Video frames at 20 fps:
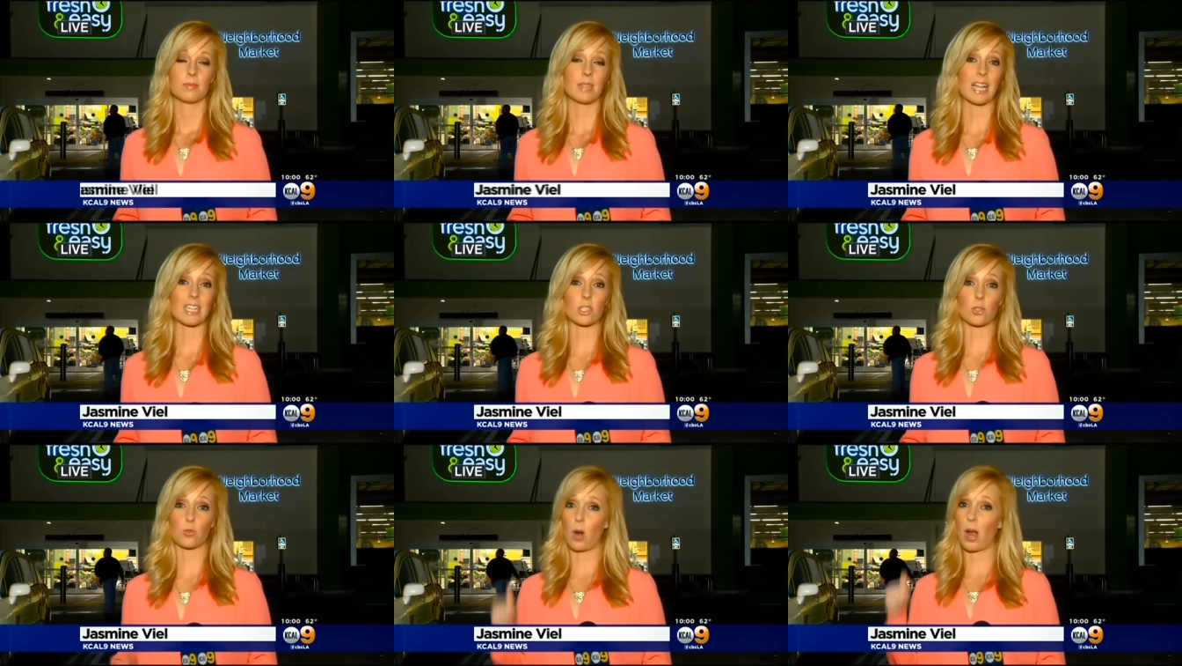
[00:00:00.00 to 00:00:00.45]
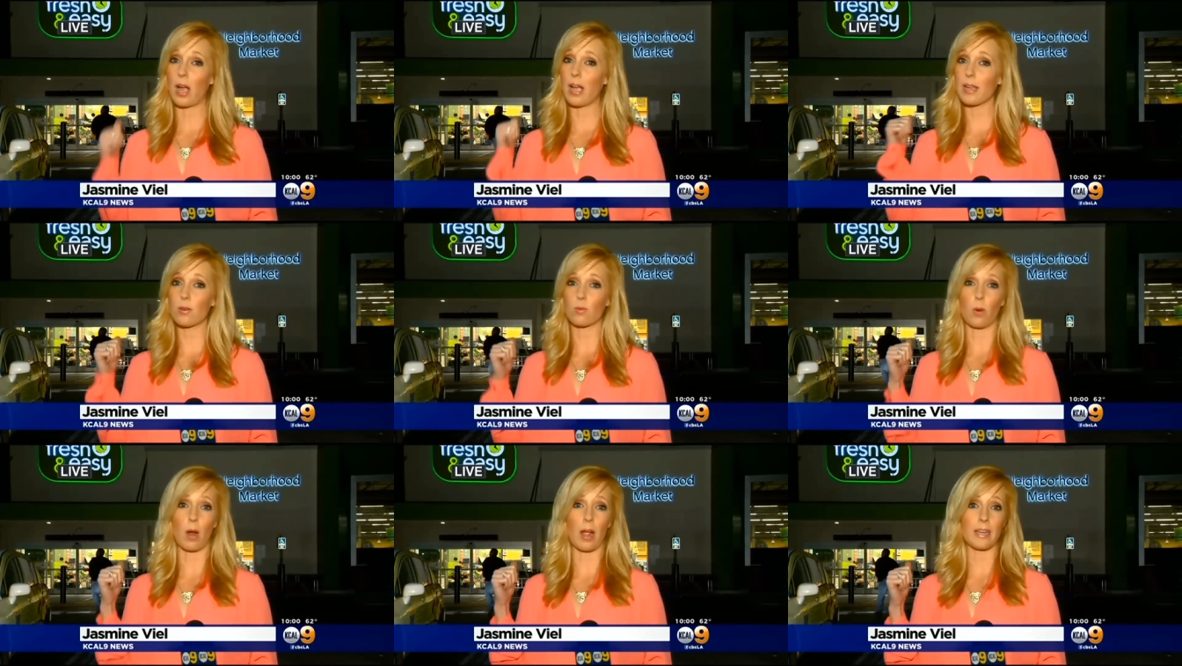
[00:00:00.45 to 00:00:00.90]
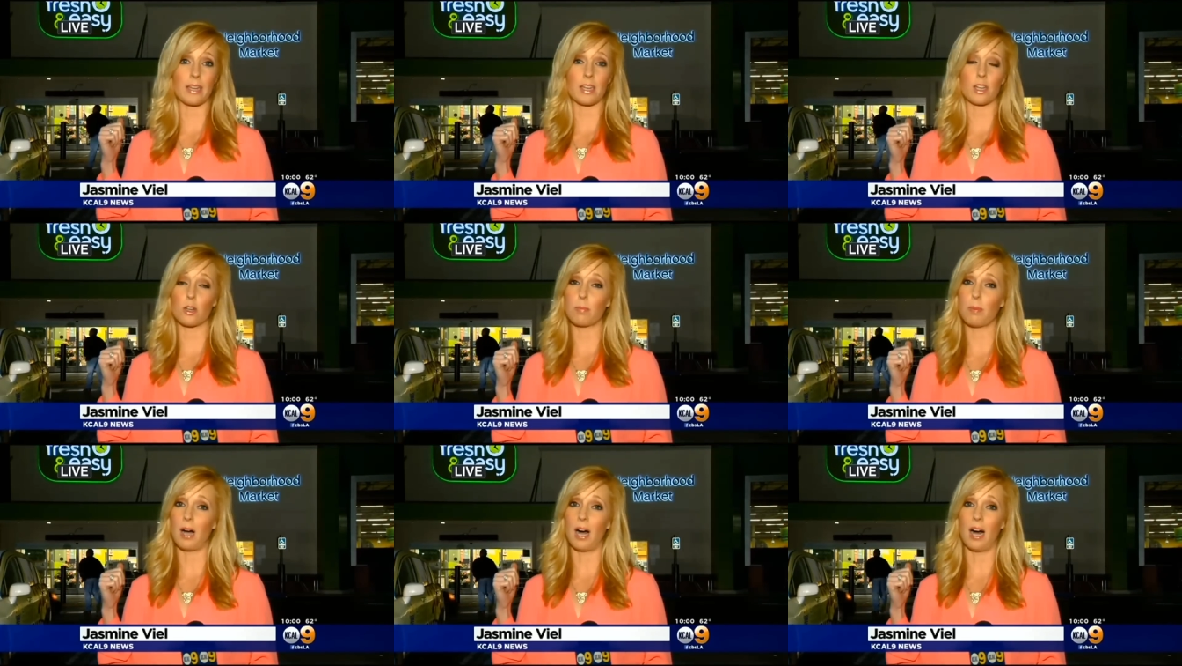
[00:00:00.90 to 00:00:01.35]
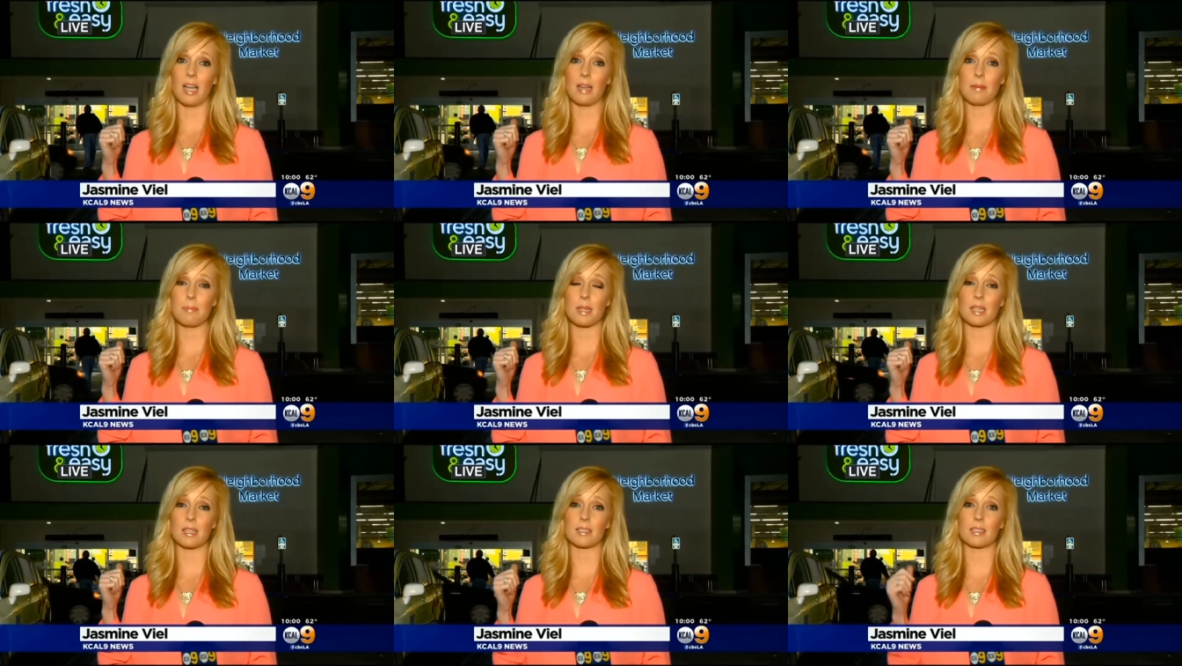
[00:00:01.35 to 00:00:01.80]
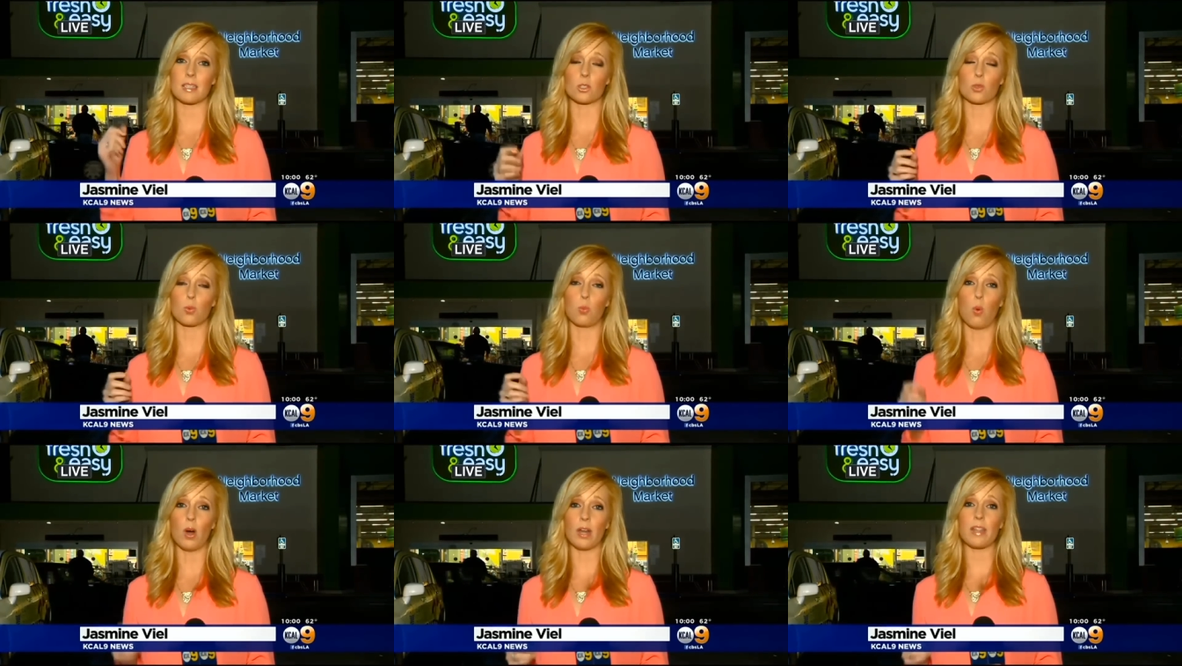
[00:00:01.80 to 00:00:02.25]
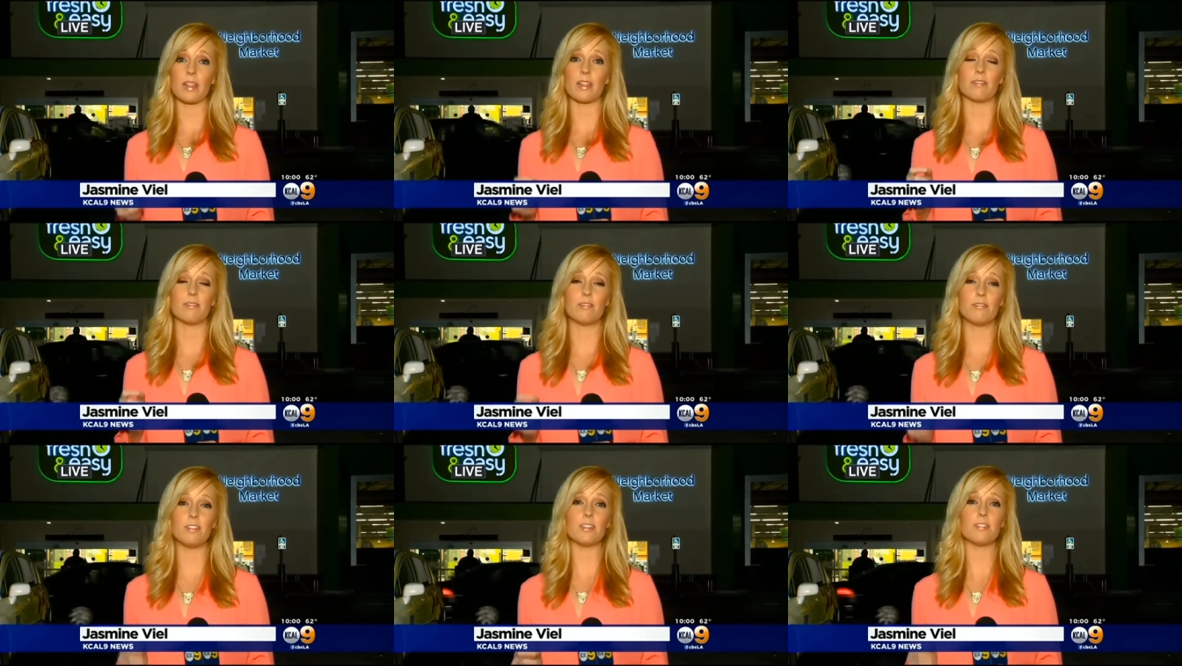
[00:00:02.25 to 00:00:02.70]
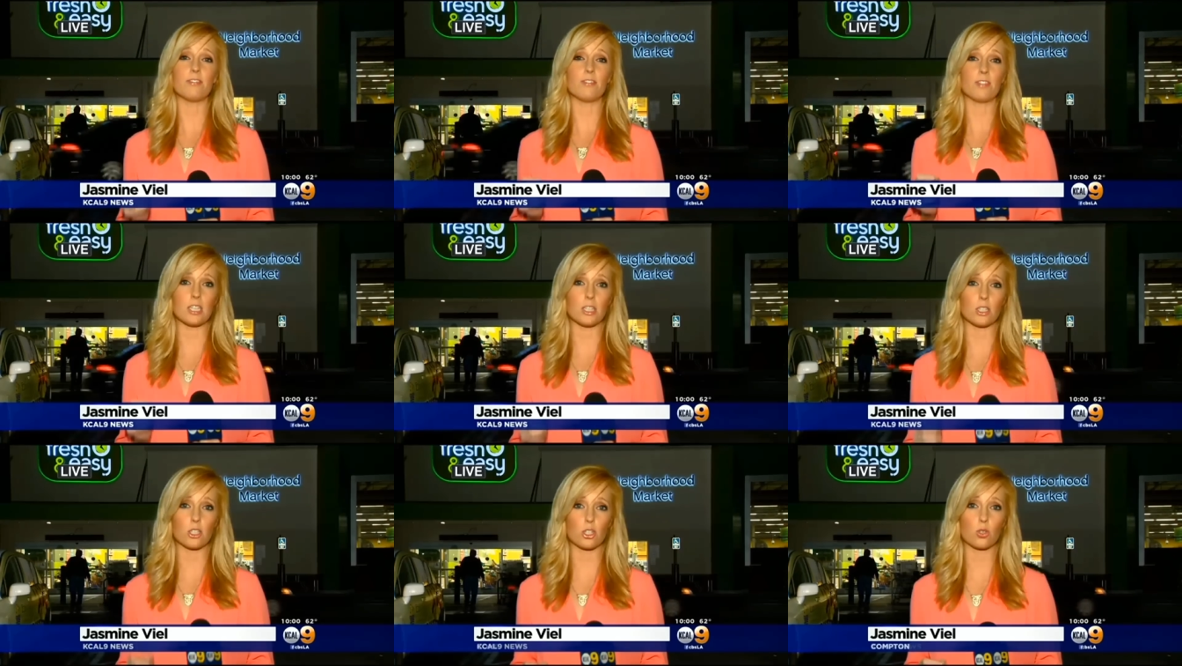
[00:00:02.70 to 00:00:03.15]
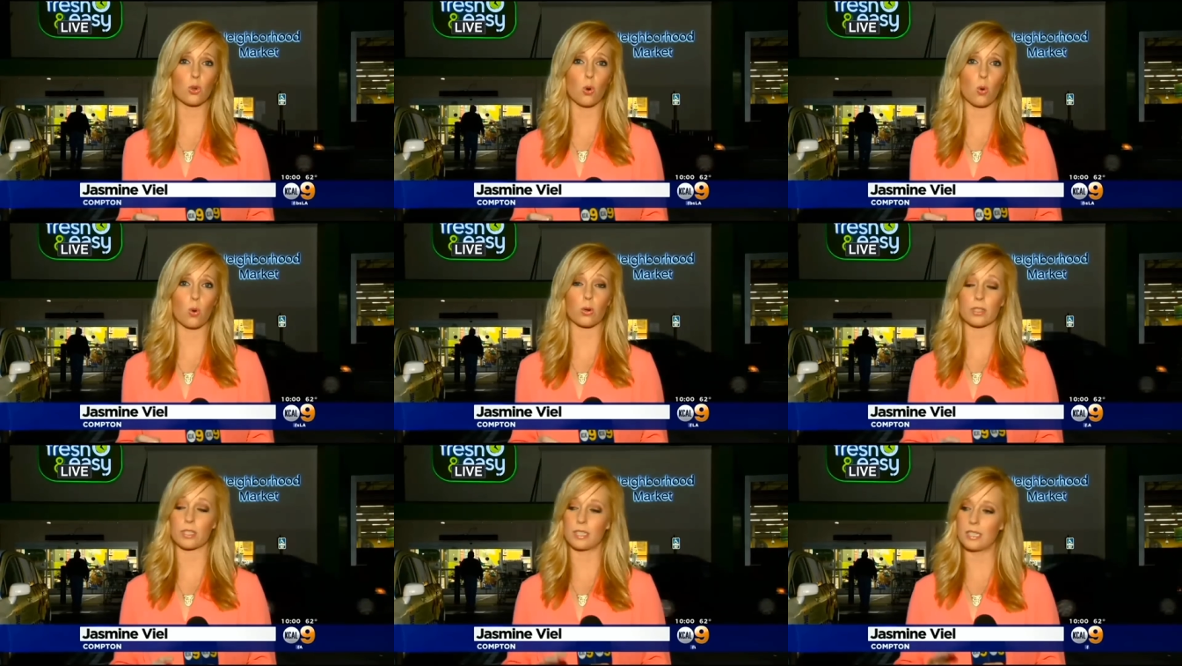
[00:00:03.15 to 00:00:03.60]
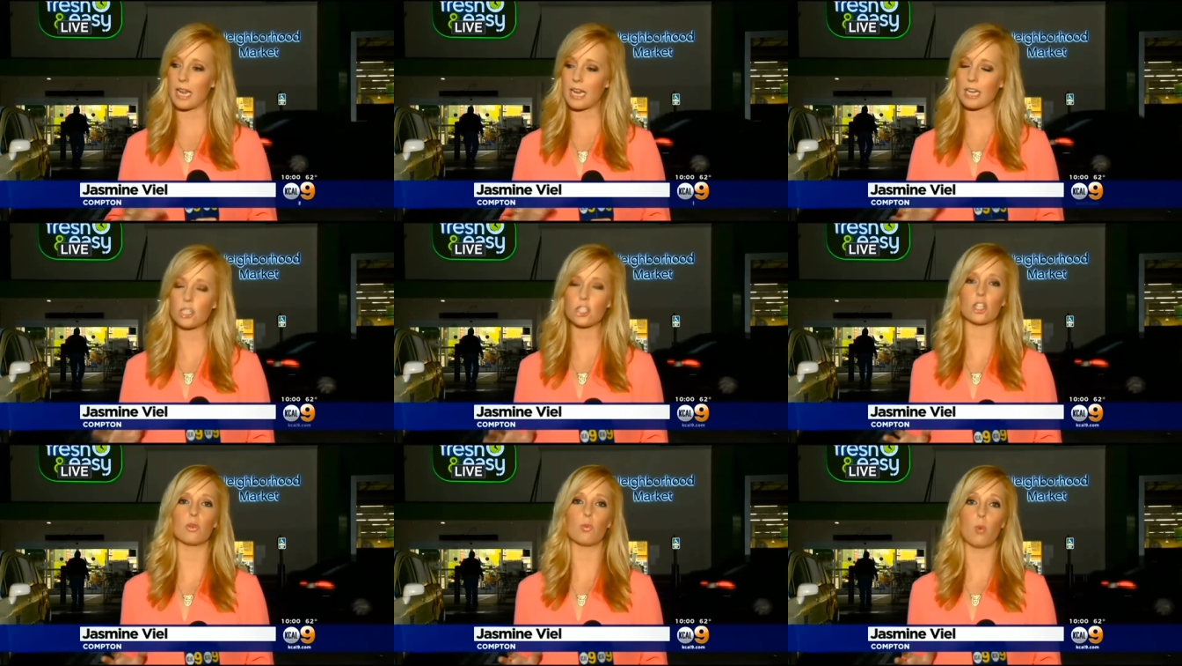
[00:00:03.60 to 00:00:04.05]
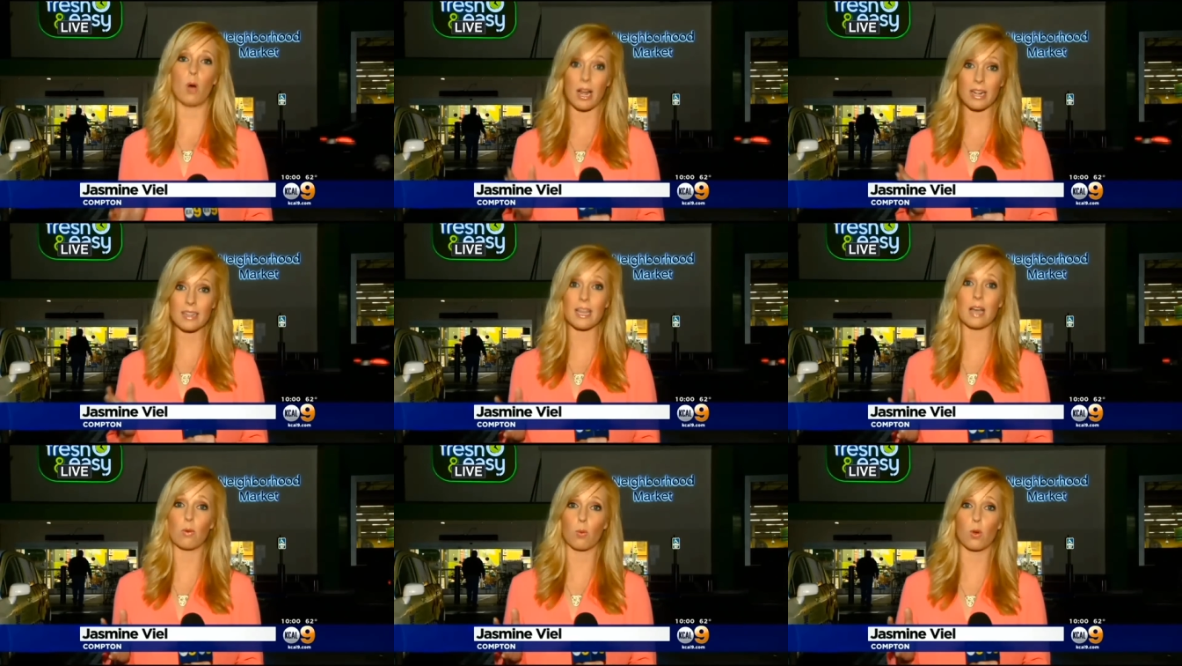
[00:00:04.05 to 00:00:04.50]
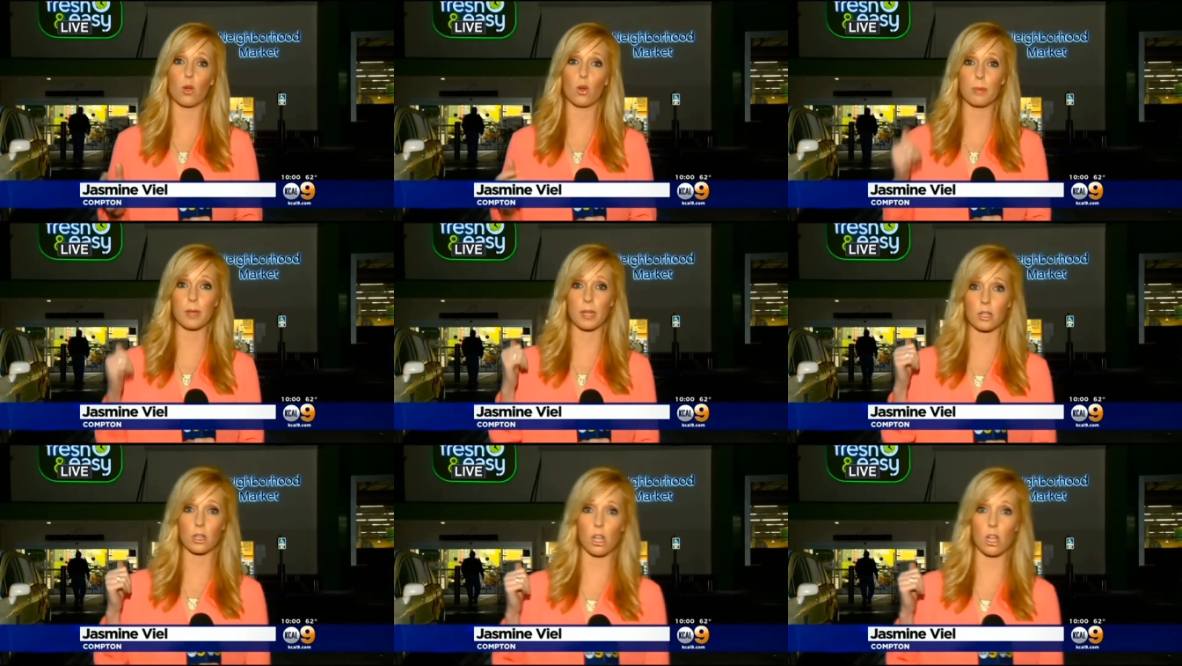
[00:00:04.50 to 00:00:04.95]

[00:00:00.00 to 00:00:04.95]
That's right, right here behind me. This is one of the 50 stores nationwide that will be